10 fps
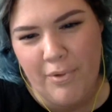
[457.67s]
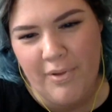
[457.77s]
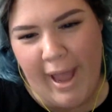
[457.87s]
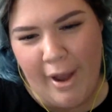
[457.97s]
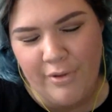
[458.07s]

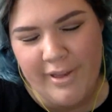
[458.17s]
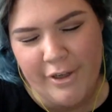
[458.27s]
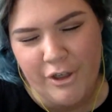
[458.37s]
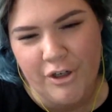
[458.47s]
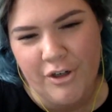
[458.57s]

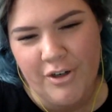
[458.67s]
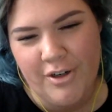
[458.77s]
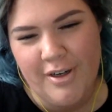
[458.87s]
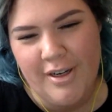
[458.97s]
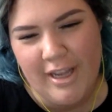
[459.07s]

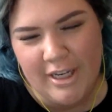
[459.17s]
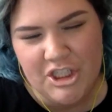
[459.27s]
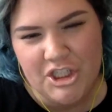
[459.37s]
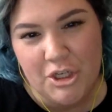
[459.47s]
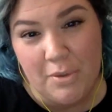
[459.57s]

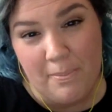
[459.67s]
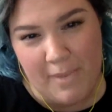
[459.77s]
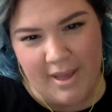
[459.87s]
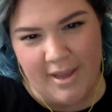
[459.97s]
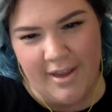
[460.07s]
Outlander-ish to
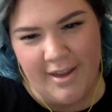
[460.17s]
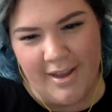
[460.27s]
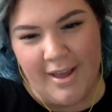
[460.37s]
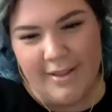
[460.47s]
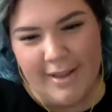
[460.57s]
me.
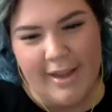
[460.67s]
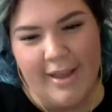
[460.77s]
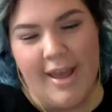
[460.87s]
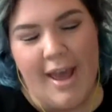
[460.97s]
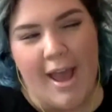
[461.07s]
Like
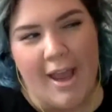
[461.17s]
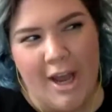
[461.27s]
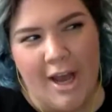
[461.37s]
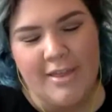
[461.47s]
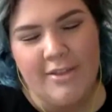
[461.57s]
I
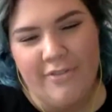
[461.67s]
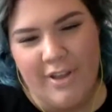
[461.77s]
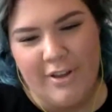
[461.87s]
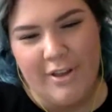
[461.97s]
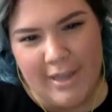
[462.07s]
got the
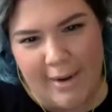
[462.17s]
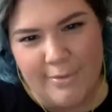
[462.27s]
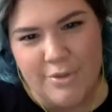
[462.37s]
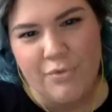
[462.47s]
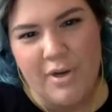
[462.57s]
feeling that I
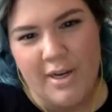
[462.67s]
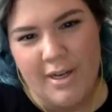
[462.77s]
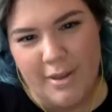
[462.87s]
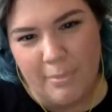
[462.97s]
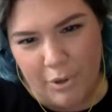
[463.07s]
was reading
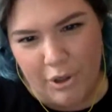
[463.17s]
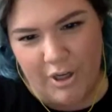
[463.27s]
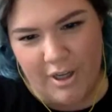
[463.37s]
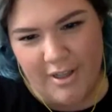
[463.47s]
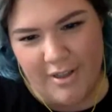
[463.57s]
the
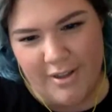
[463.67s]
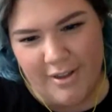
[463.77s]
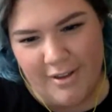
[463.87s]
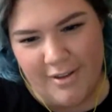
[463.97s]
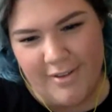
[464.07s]
book.
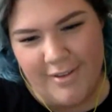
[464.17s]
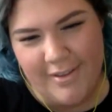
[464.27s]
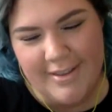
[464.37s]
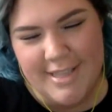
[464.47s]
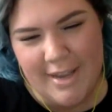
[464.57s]

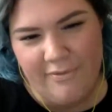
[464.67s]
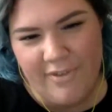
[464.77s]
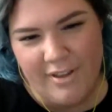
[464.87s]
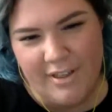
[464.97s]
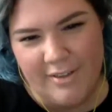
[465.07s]
The same
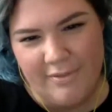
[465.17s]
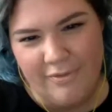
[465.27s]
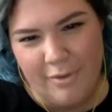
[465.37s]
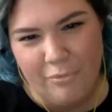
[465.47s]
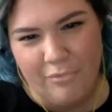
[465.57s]
feeling
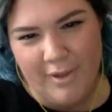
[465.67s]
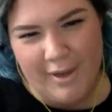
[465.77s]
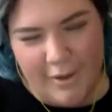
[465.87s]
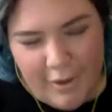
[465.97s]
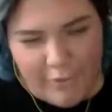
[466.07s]
from,
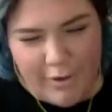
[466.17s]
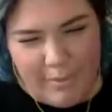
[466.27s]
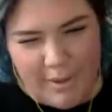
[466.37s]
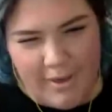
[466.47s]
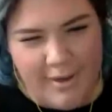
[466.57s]
like, you know what I
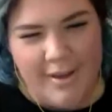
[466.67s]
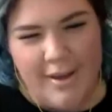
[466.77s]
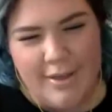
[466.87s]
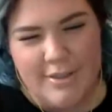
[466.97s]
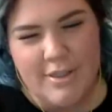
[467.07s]
mean?
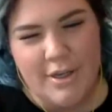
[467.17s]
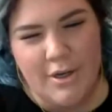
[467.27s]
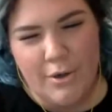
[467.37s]
So